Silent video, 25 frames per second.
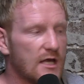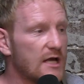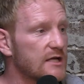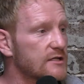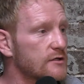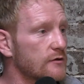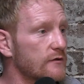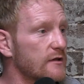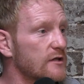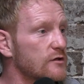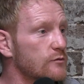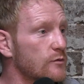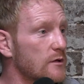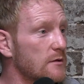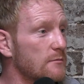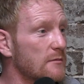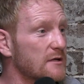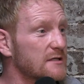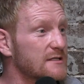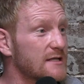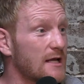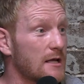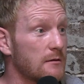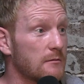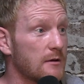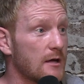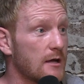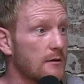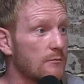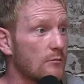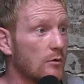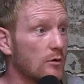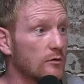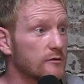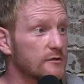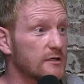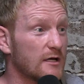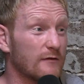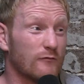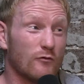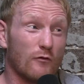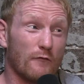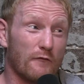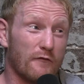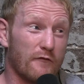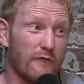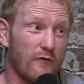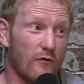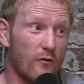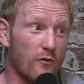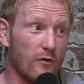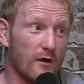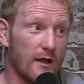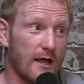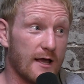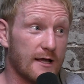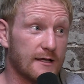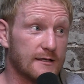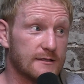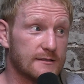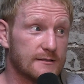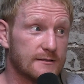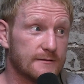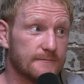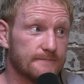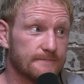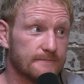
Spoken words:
Yeah, so this week, my same game multi. I've gone four legs.